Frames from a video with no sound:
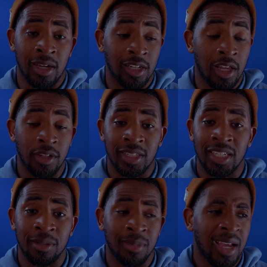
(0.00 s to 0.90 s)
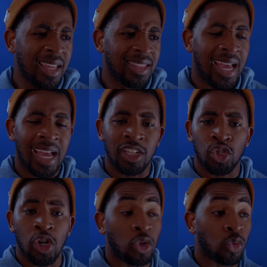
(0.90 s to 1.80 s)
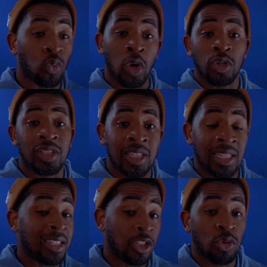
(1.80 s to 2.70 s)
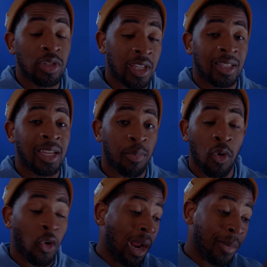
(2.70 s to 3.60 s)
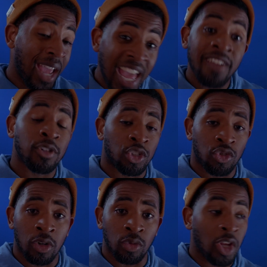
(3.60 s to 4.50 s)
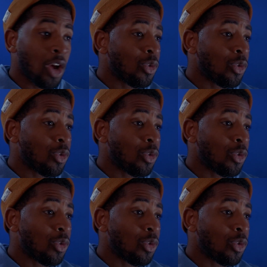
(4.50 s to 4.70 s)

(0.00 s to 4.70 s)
another team that has struggled worse than the UCLA program ever struggled.